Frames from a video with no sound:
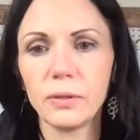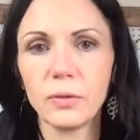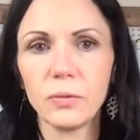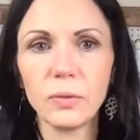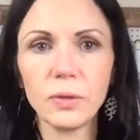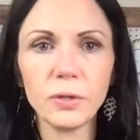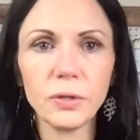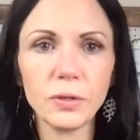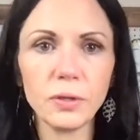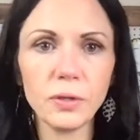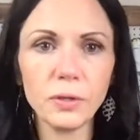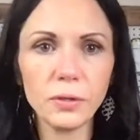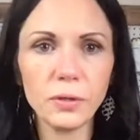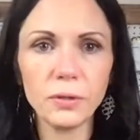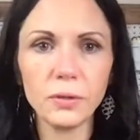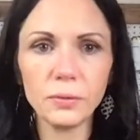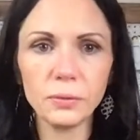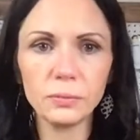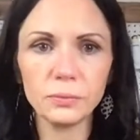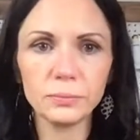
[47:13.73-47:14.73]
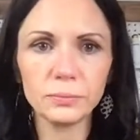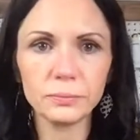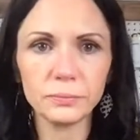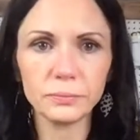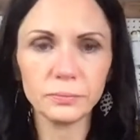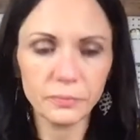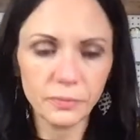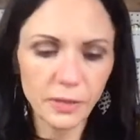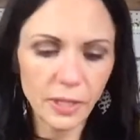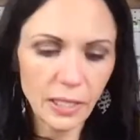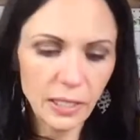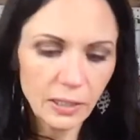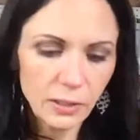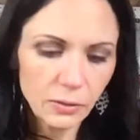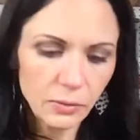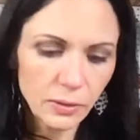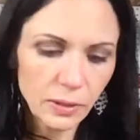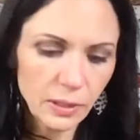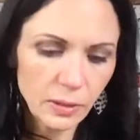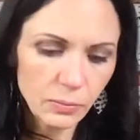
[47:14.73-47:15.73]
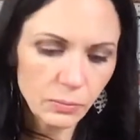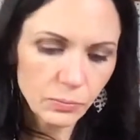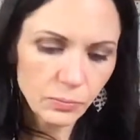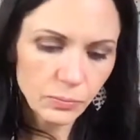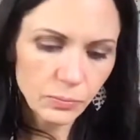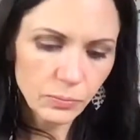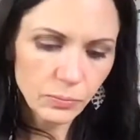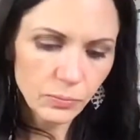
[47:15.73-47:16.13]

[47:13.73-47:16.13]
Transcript: Woohoo. Thank you, Kim.